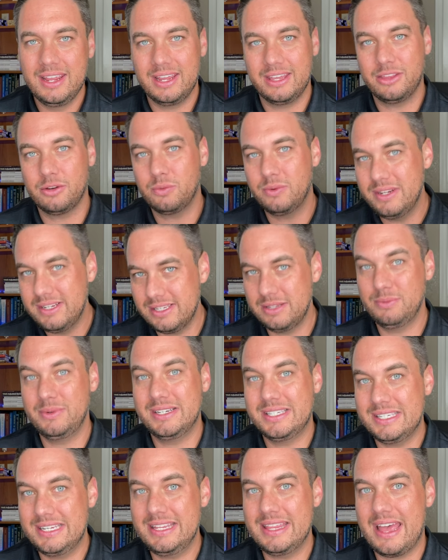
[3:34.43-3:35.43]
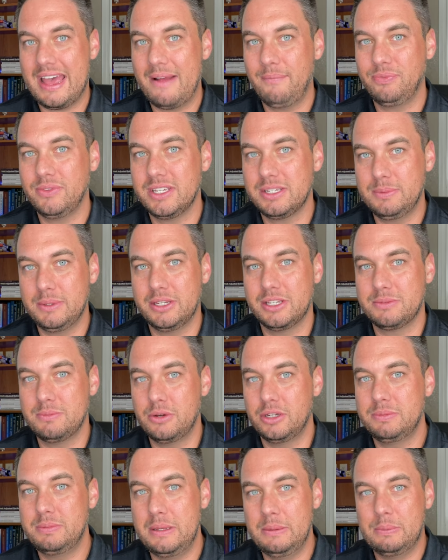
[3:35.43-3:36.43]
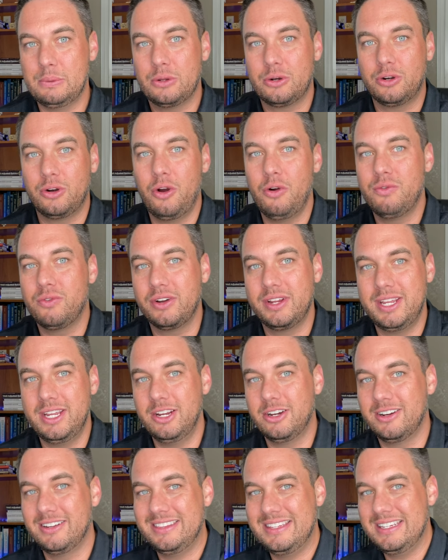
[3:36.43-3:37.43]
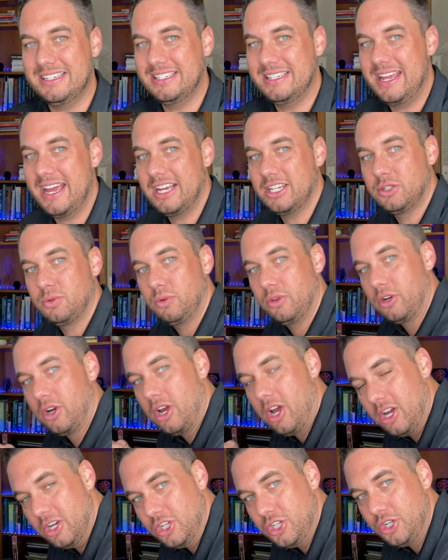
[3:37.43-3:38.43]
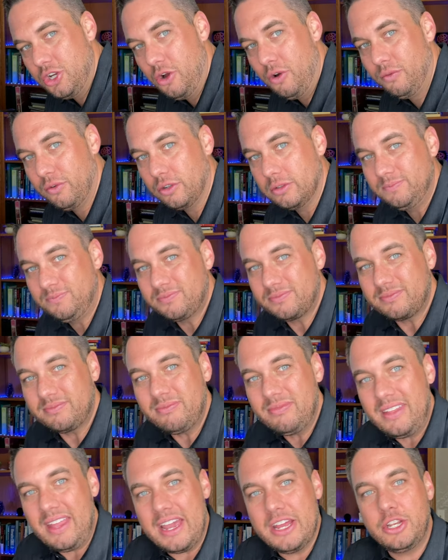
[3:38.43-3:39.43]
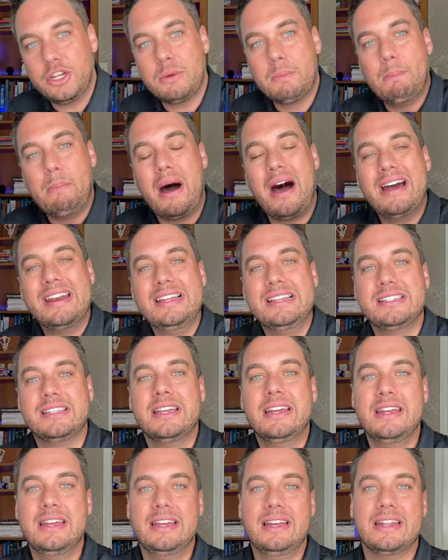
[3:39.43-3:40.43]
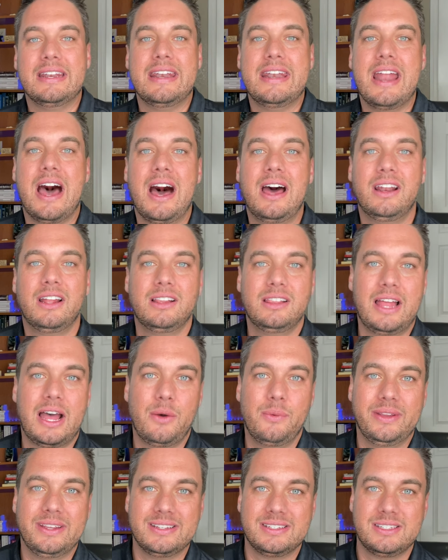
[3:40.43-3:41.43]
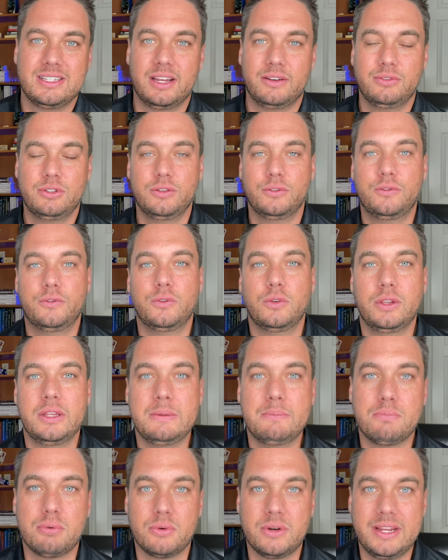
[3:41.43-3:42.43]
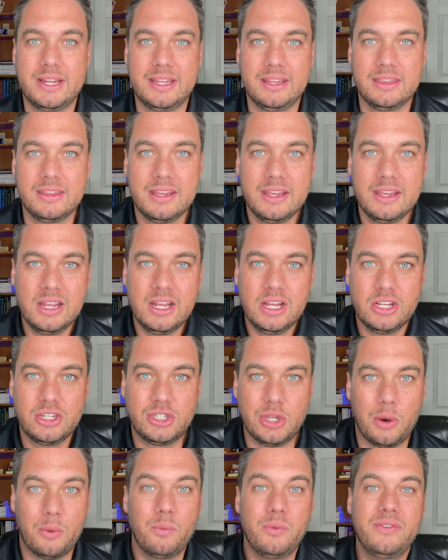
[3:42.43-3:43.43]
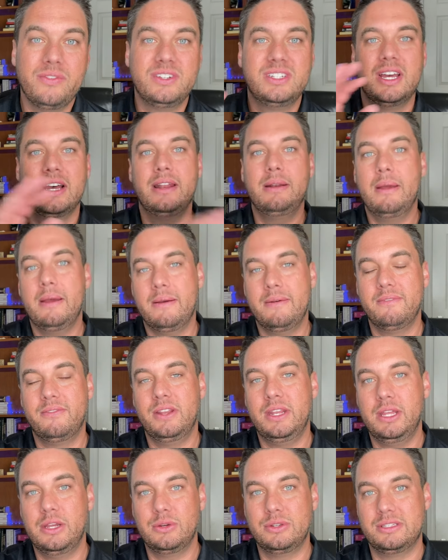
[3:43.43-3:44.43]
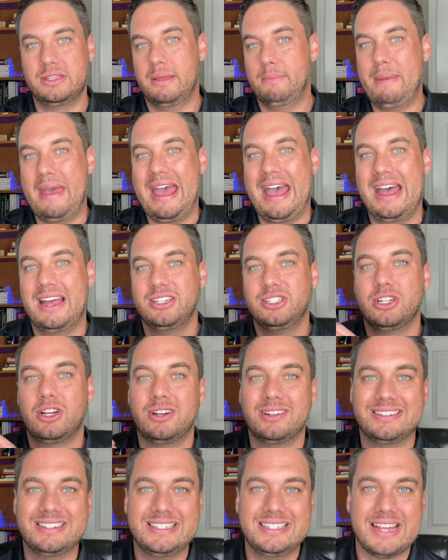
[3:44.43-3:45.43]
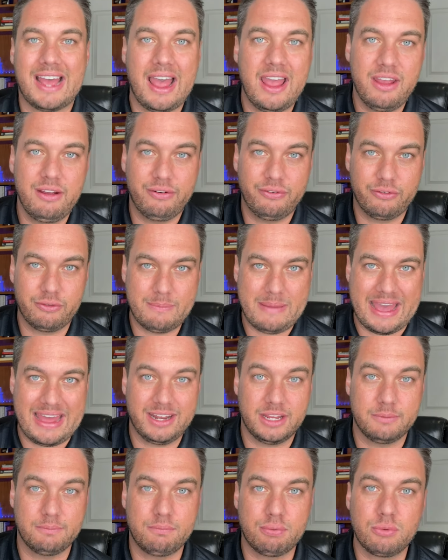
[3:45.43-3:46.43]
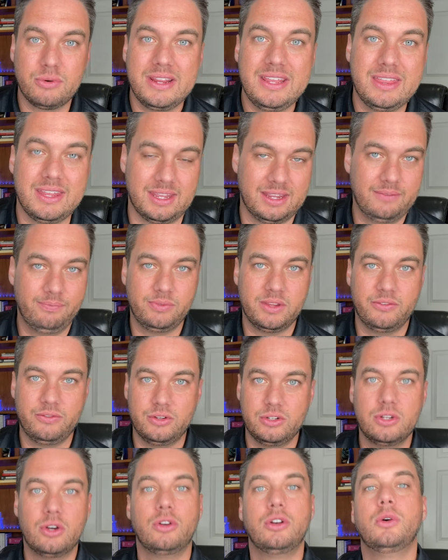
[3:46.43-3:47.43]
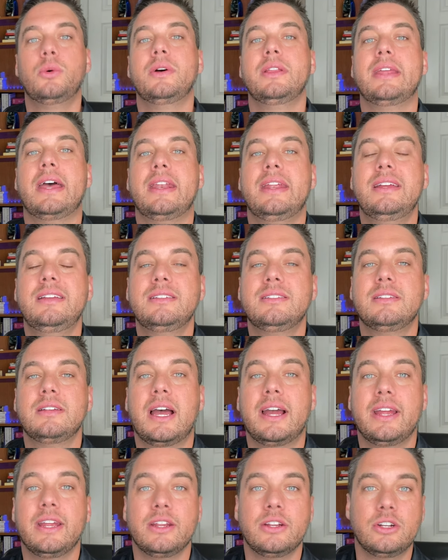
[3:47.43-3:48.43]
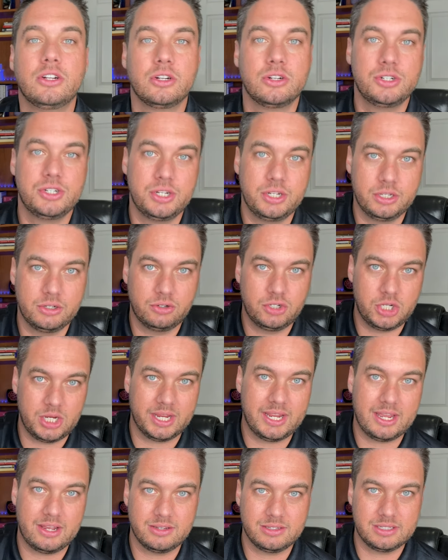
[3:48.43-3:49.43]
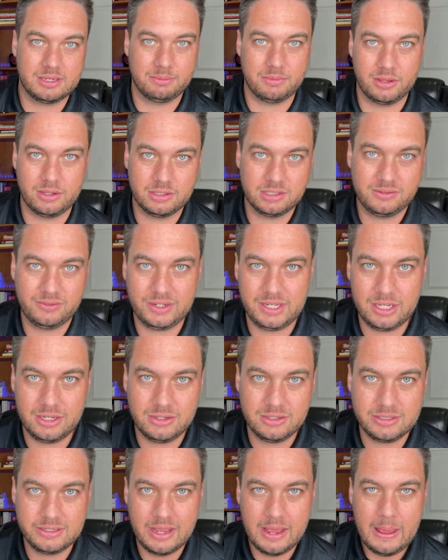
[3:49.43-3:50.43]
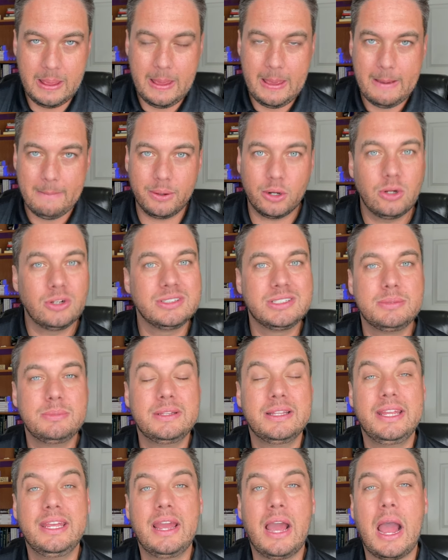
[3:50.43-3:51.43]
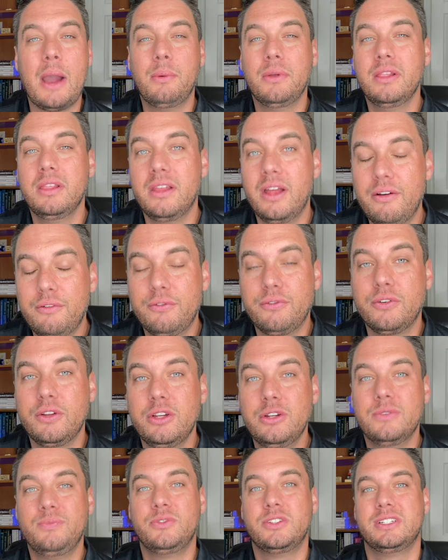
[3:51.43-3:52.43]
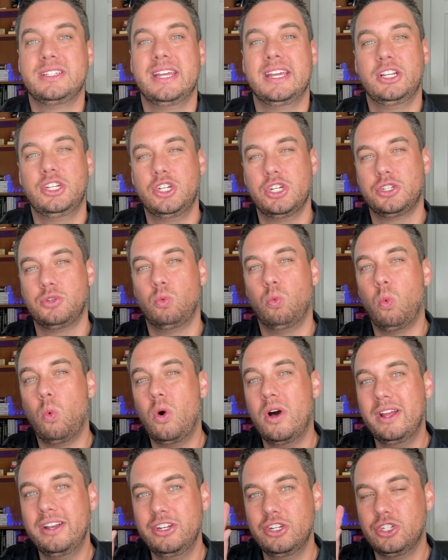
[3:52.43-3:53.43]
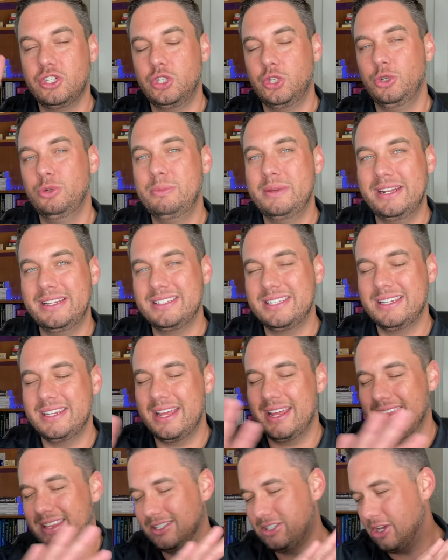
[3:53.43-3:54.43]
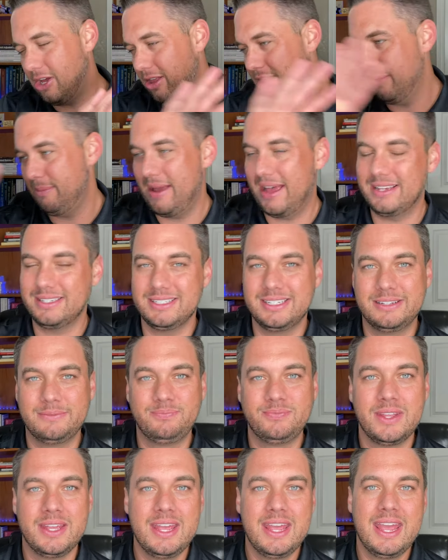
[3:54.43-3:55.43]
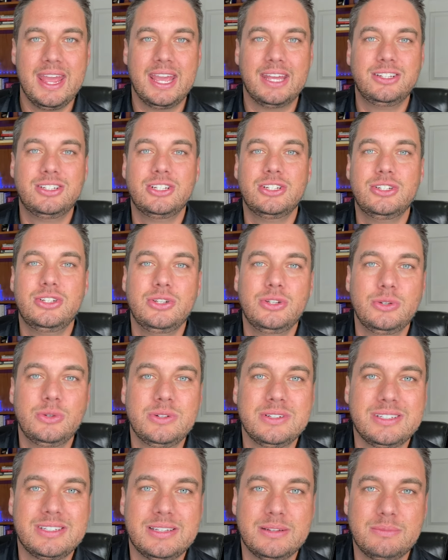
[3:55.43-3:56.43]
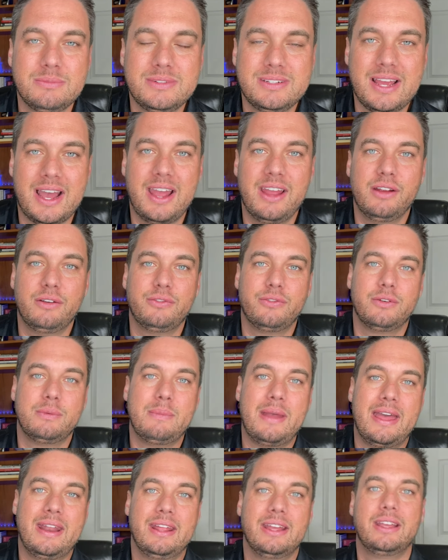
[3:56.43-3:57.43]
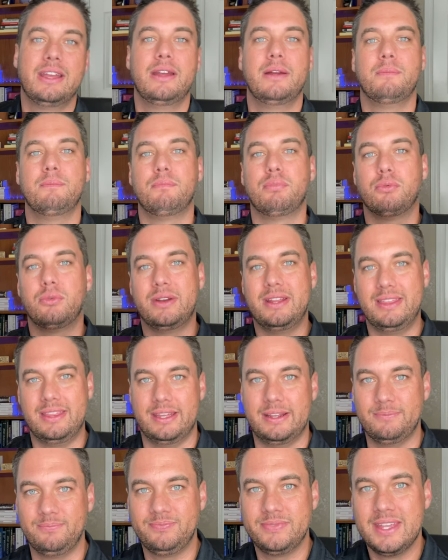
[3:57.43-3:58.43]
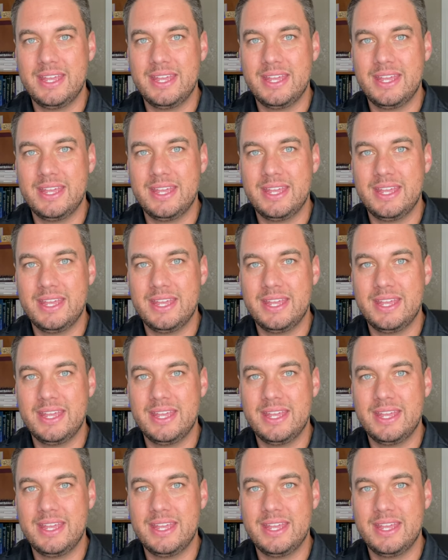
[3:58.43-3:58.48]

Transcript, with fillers: And the reason we see that is because most people are over here at these desks where they're hunched over and your body's not allowing itself to fully breathe. So we've done videos in the past on diaphragmatic breathing. If you don't know what that is, I encourage you to go check out some of those videos. But ultimately, I would love for you to take just one to two minutes a day, that's all I'm asking, and to do some diaphragmatic breathing.